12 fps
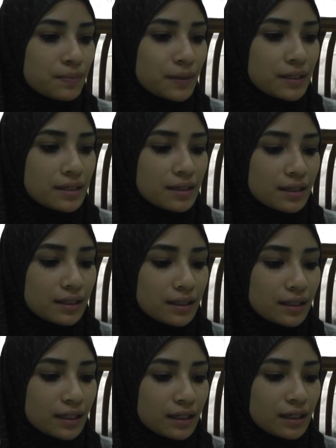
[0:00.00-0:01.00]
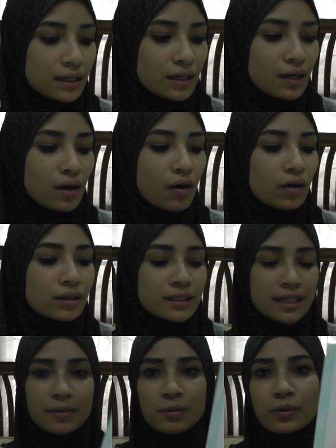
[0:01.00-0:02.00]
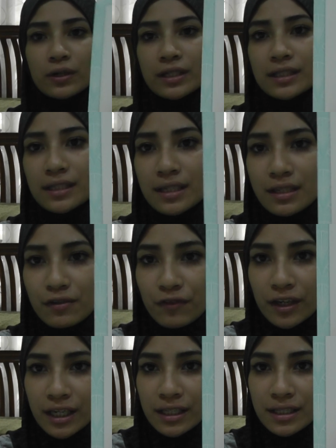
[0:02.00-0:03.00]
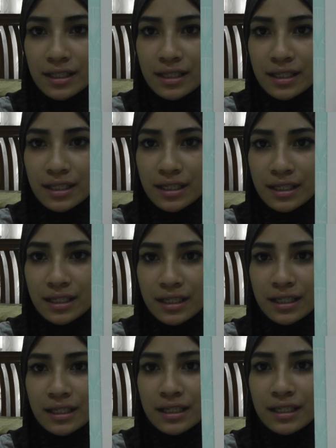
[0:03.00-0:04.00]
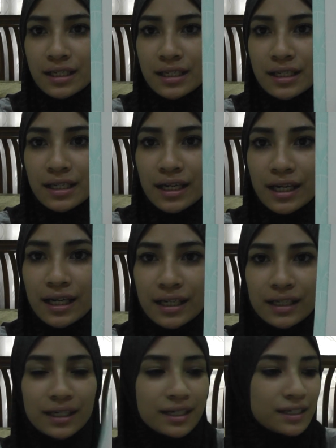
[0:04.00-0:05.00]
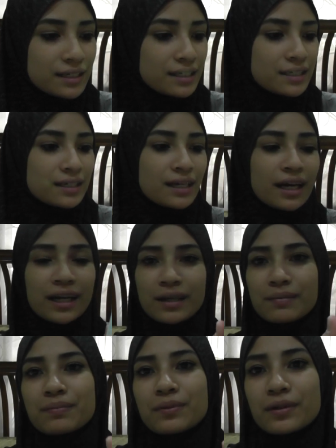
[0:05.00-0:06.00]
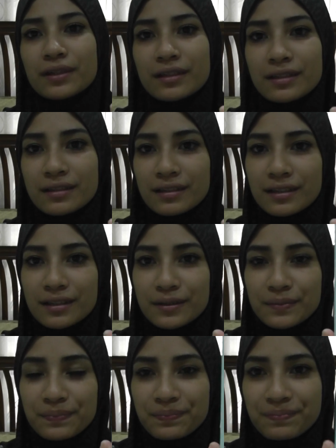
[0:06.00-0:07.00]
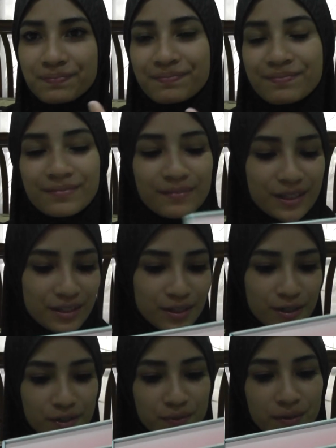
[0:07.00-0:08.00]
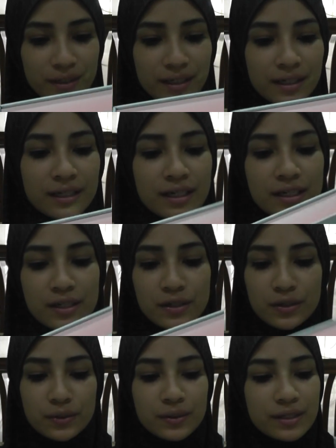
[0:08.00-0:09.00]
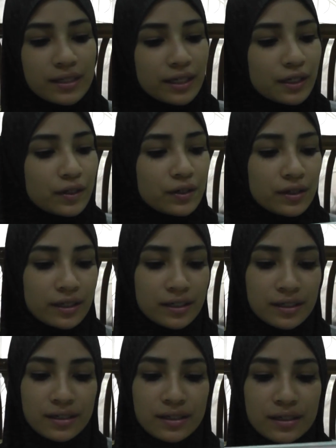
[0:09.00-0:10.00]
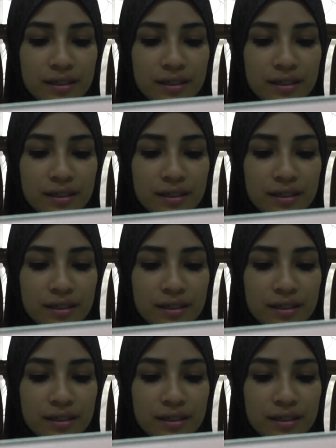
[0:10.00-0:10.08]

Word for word: basically like all-time greatest favorites, uh, and I put um, my stickers with it. So inside here, there's